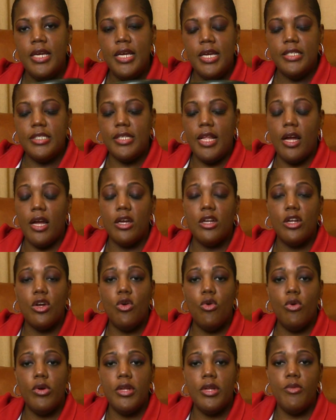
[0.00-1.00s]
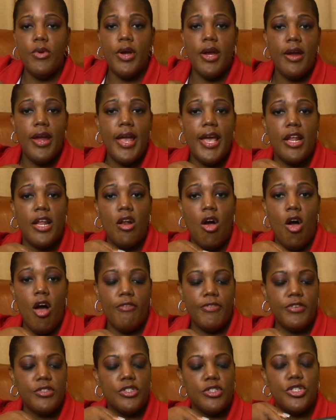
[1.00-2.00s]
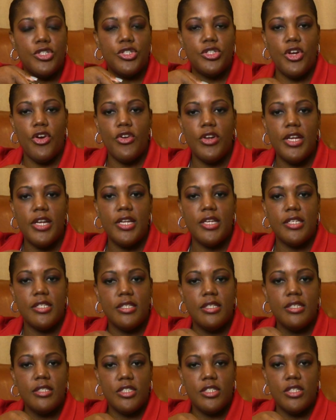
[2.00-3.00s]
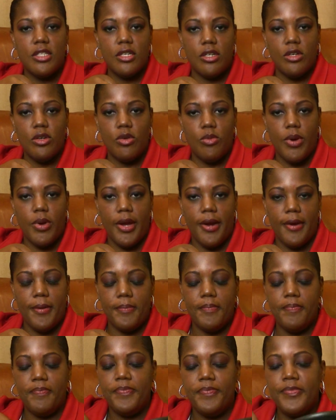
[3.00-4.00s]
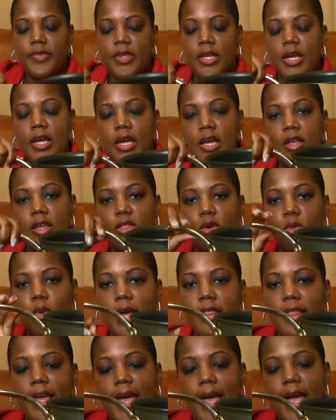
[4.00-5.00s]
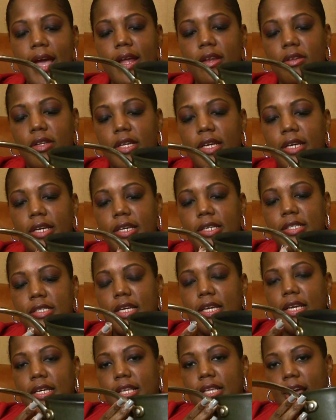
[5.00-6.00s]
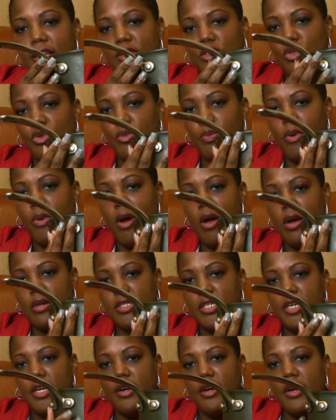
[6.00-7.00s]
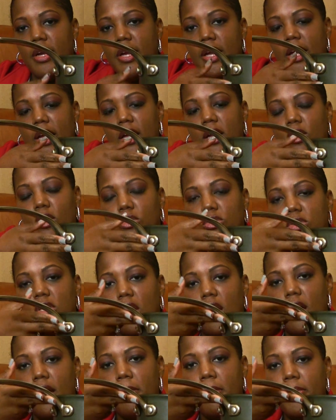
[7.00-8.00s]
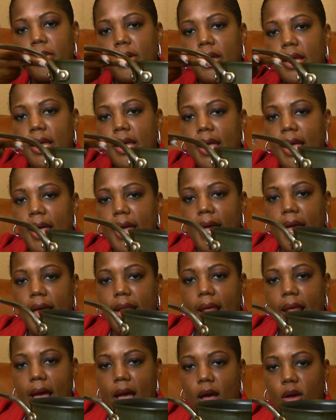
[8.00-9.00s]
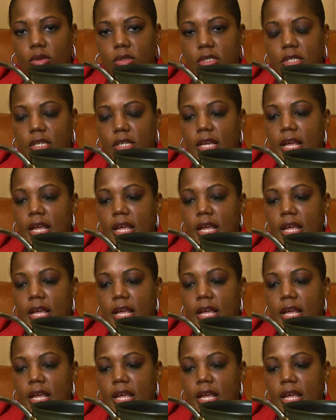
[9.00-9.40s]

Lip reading: It's not going to go anywhere, and it offers a sturdiness to the cookware. The way the handle is, it has two prongs here. It goes up and out.